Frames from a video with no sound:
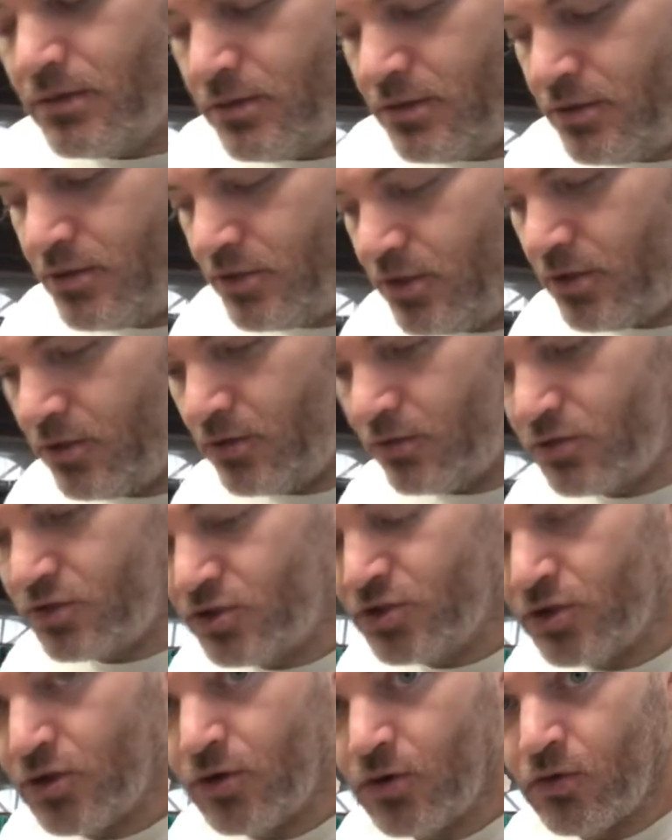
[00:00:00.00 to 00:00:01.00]
two.
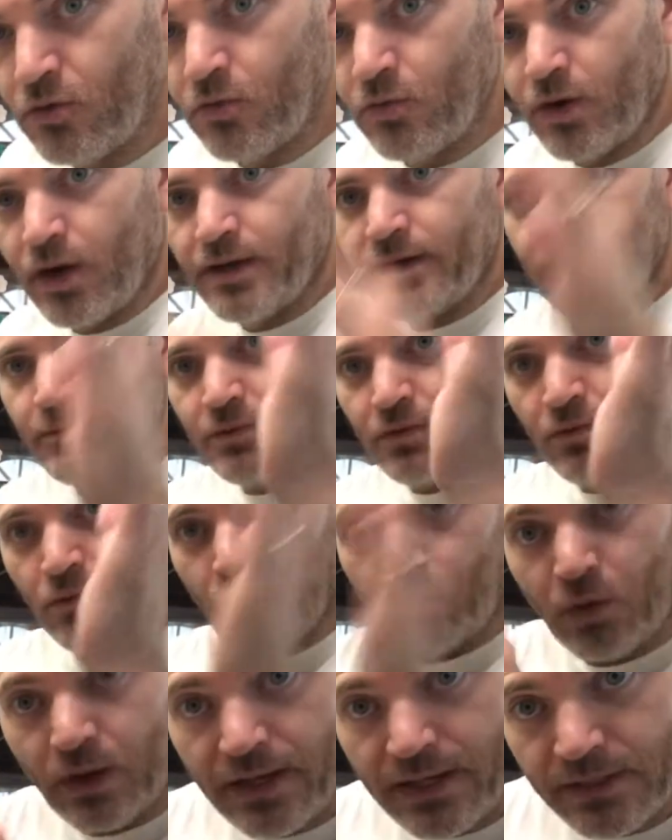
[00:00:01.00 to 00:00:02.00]
So on number
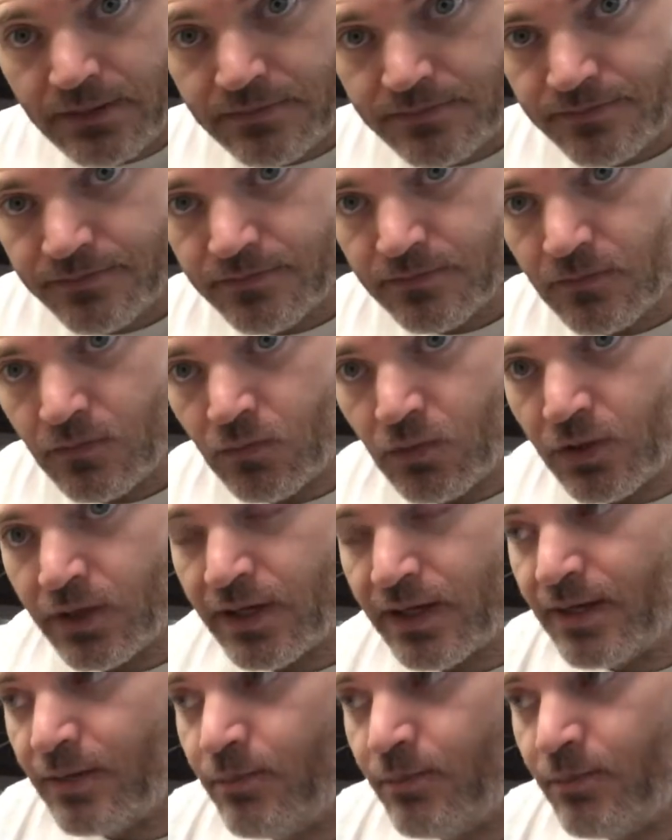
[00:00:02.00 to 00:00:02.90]
one, we're going to